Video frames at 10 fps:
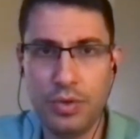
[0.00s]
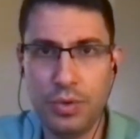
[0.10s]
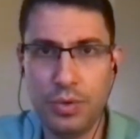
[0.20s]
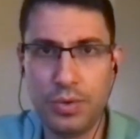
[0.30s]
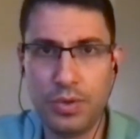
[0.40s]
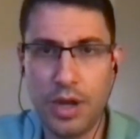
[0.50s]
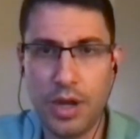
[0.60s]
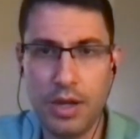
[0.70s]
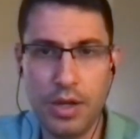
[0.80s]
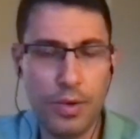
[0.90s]
who's
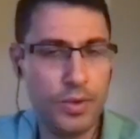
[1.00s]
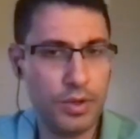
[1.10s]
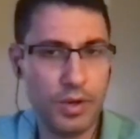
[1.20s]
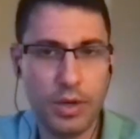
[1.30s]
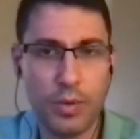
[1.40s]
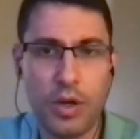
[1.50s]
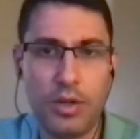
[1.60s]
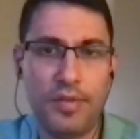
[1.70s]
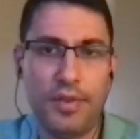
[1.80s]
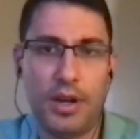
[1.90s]
not known as a great
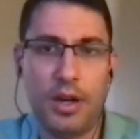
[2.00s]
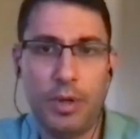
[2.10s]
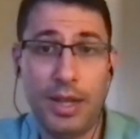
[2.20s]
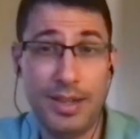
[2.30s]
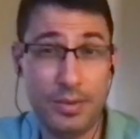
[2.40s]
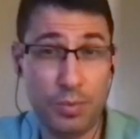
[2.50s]
qualifier but has